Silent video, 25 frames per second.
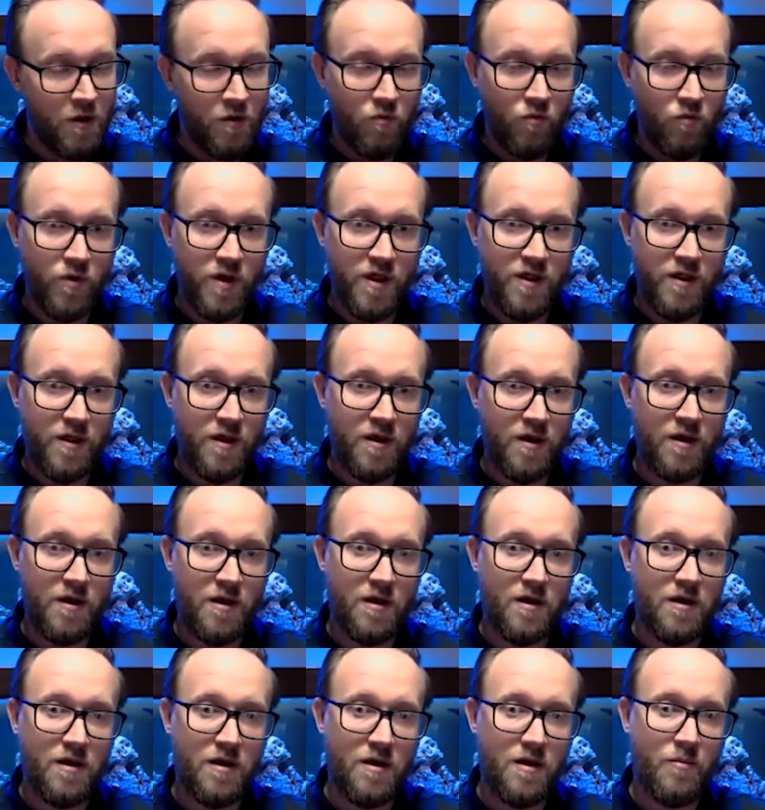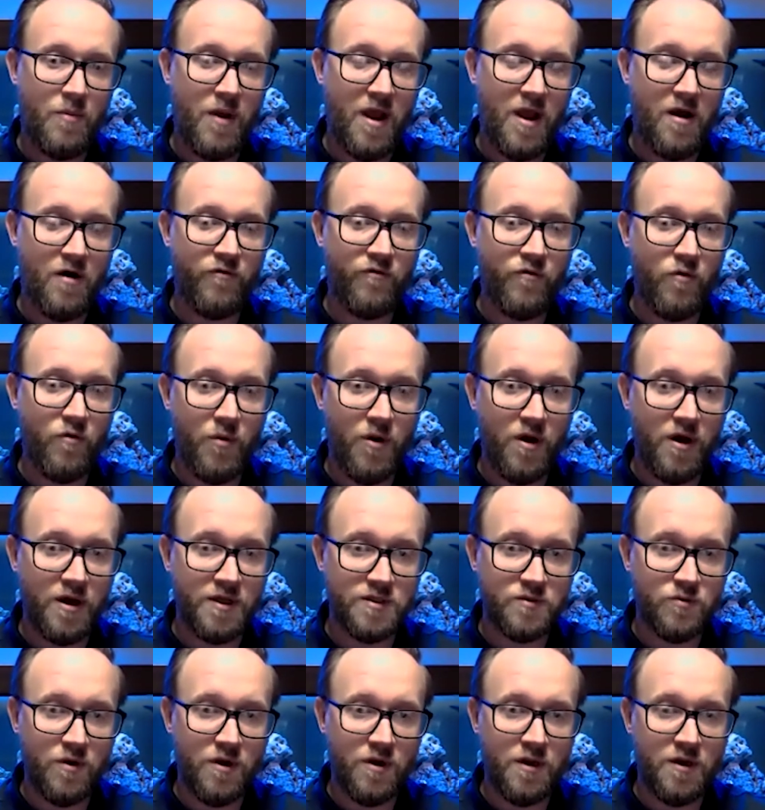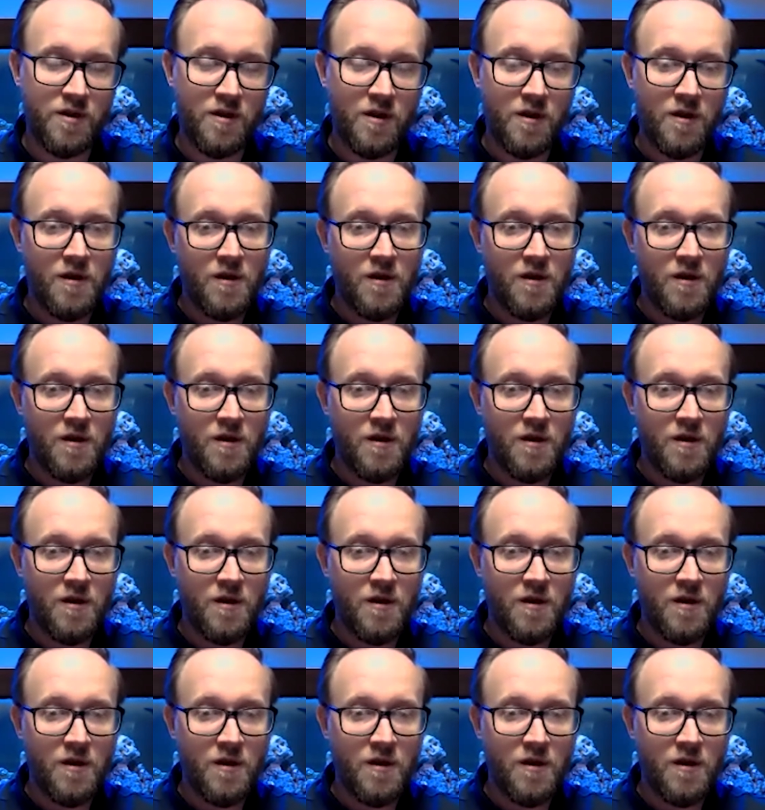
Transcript: with a powerful password.